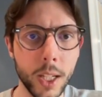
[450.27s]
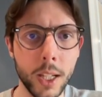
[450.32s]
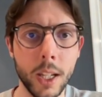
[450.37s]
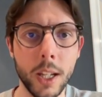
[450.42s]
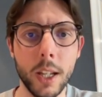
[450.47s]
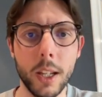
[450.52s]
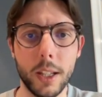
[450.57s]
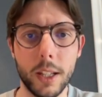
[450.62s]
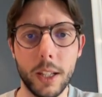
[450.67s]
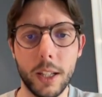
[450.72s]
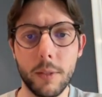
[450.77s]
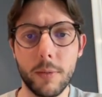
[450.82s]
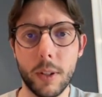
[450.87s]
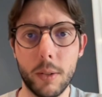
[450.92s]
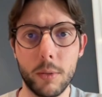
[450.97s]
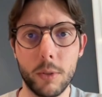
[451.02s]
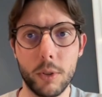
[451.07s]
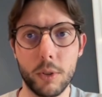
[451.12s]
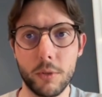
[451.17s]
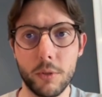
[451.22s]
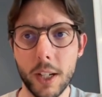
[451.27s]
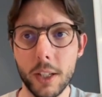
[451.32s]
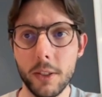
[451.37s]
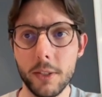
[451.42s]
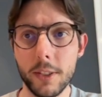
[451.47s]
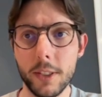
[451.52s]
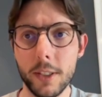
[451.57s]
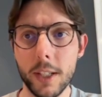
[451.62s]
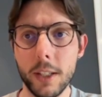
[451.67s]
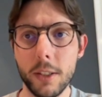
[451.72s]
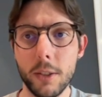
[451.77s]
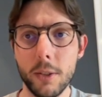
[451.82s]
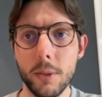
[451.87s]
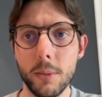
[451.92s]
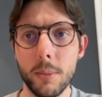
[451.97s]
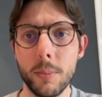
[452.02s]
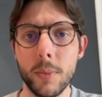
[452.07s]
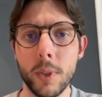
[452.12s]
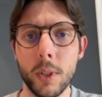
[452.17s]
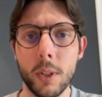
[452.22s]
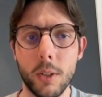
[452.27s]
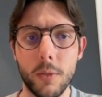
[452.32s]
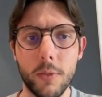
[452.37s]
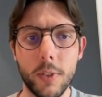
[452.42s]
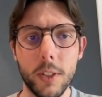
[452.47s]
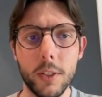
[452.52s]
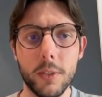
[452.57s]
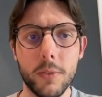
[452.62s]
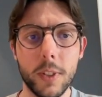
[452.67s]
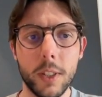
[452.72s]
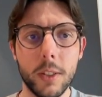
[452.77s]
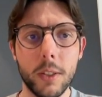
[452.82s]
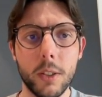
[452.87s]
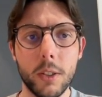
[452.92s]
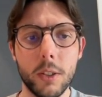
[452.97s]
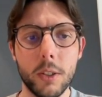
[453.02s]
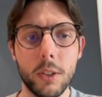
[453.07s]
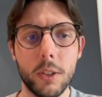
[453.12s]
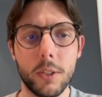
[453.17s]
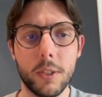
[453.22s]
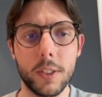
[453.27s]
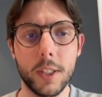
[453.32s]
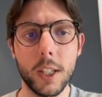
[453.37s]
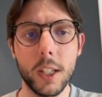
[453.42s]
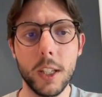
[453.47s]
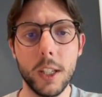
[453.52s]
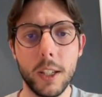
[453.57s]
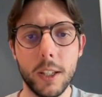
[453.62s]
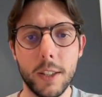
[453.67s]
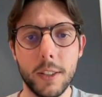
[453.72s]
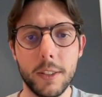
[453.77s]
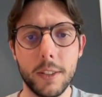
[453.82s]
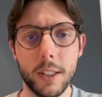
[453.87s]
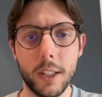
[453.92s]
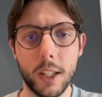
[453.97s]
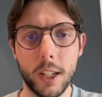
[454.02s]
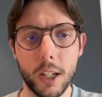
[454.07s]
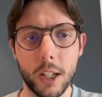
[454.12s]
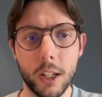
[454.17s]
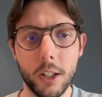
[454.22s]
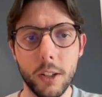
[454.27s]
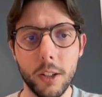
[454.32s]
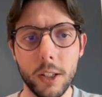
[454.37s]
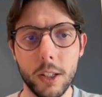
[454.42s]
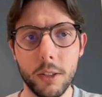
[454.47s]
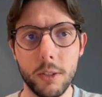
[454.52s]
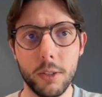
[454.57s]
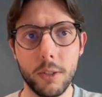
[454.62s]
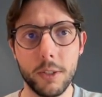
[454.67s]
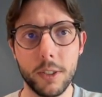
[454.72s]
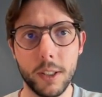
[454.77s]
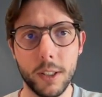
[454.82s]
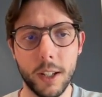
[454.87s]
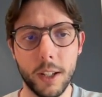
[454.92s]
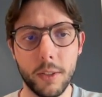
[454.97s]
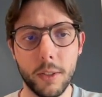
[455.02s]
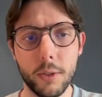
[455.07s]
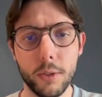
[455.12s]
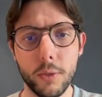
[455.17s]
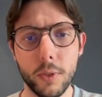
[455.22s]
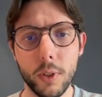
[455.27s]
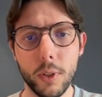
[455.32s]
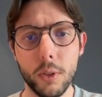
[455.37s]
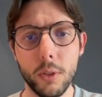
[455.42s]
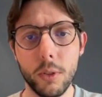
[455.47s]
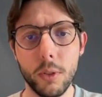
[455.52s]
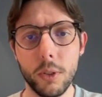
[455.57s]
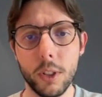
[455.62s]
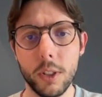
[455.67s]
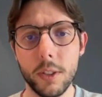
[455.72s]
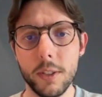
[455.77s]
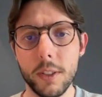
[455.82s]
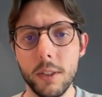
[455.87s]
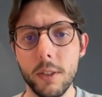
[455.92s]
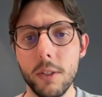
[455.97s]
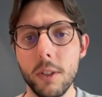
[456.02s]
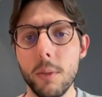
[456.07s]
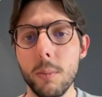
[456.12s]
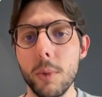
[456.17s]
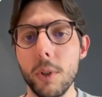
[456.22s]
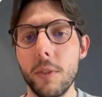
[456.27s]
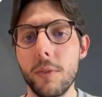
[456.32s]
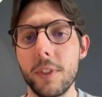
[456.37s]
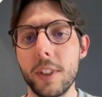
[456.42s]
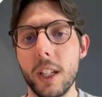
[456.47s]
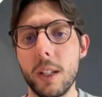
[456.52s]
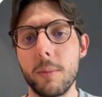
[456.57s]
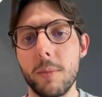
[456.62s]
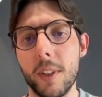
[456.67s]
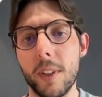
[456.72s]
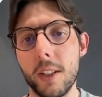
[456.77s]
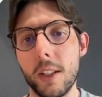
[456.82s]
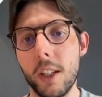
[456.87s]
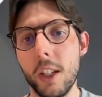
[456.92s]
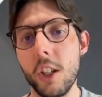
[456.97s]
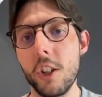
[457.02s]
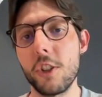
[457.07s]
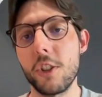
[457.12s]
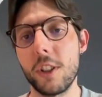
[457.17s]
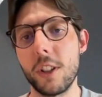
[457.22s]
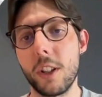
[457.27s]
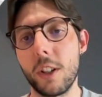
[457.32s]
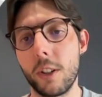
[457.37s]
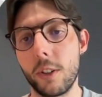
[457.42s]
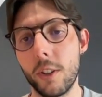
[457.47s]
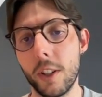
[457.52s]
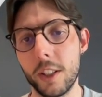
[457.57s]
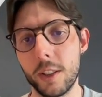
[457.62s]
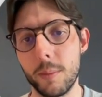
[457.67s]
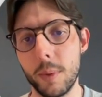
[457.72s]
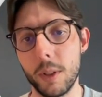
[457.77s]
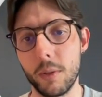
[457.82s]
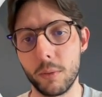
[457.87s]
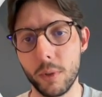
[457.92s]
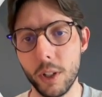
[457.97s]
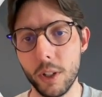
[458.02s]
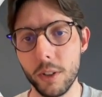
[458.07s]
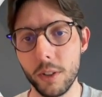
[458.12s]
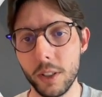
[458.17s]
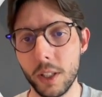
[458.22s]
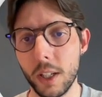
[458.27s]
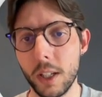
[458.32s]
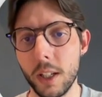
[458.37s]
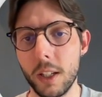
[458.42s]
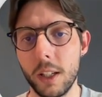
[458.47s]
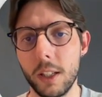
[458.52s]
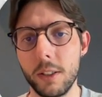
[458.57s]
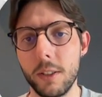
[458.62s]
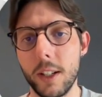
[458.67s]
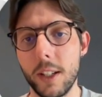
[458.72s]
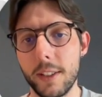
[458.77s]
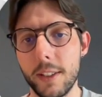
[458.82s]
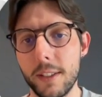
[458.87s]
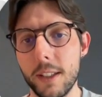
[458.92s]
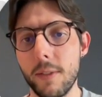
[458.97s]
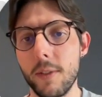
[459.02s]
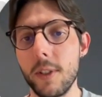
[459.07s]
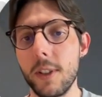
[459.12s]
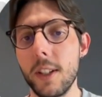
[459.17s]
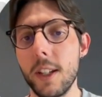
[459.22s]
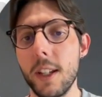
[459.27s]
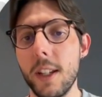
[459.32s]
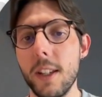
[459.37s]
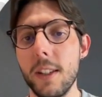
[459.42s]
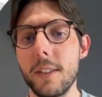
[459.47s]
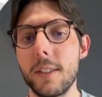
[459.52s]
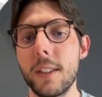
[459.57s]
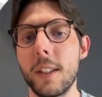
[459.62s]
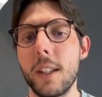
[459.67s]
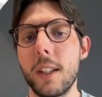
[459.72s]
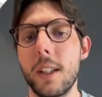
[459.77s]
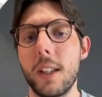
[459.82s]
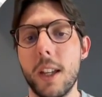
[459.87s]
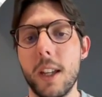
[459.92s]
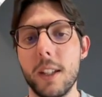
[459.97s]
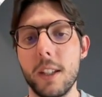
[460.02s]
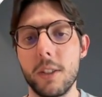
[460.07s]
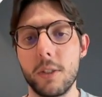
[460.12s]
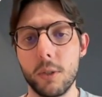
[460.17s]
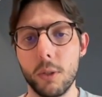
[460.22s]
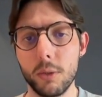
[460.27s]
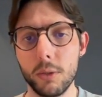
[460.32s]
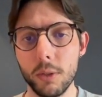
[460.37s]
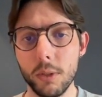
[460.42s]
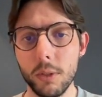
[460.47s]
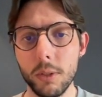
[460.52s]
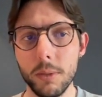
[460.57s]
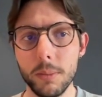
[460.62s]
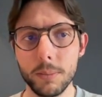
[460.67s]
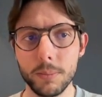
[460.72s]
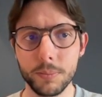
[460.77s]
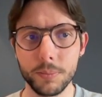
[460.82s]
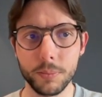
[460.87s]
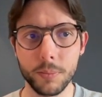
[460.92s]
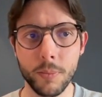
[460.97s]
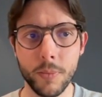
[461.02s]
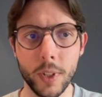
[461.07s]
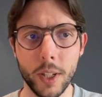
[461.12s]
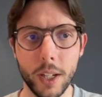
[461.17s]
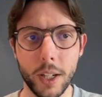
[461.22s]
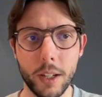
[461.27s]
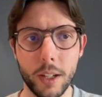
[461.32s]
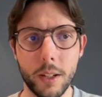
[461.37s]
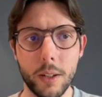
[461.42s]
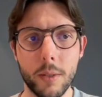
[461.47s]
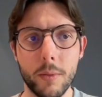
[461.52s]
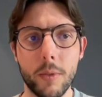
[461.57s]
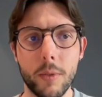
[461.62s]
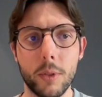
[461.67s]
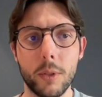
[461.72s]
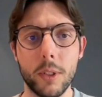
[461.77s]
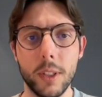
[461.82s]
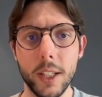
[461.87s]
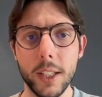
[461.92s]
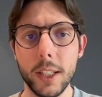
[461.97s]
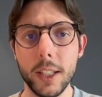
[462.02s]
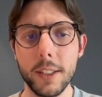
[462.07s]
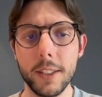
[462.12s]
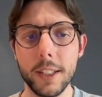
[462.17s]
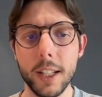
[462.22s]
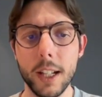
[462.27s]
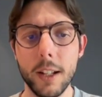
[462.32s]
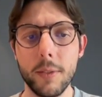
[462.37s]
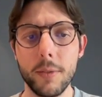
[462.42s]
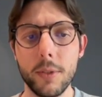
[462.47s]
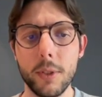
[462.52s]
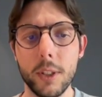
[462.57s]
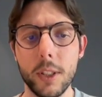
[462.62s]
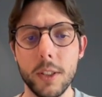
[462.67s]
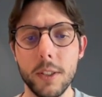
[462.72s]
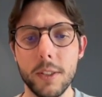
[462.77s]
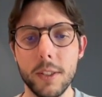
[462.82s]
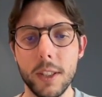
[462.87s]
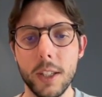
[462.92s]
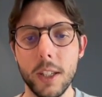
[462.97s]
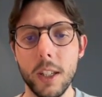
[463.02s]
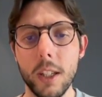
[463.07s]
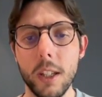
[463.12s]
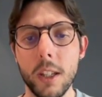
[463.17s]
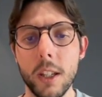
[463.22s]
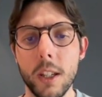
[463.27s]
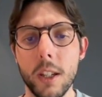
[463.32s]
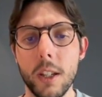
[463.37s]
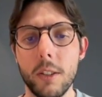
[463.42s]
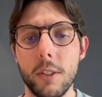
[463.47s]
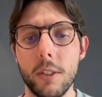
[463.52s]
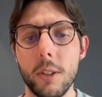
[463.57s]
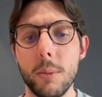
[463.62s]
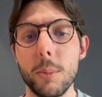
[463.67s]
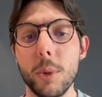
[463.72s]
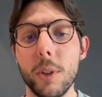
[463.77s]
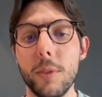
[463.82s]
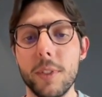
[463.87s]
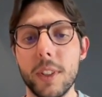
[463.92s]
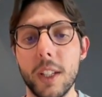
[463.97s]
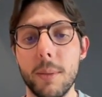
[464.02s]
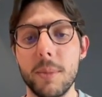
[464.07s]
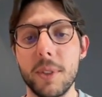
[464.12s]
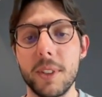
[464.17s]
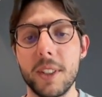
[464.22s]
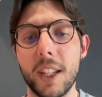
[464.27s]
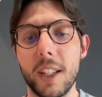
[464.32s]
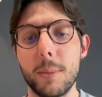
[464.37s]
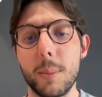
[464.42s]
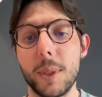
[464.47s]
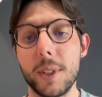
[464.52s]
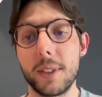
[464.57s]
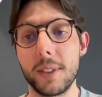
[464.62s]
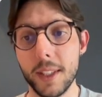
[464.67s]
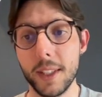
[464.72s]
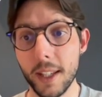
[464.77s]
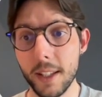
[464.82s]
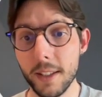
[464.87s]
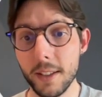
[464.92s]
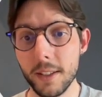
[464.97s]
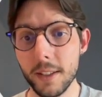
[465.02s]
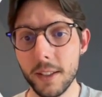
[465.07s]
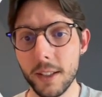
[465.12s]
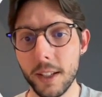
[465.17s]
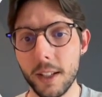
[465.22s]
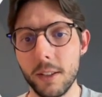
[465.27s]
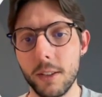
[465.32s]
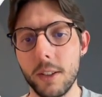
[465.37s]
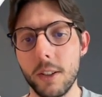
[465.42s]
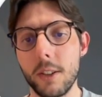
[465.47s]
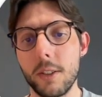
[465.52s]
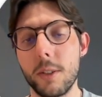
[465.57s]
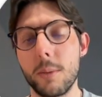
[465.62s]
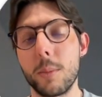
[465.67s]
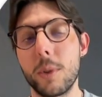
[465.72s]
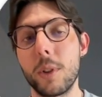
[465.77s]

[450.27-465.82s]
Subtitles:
Then if I want to track the scenario, first thing you're going to see is here in the scenarios view, you can see the number of times that each scenario has been run in the last 7 days and in total. And for the link itself, you can see the number of times it had been sent and the number of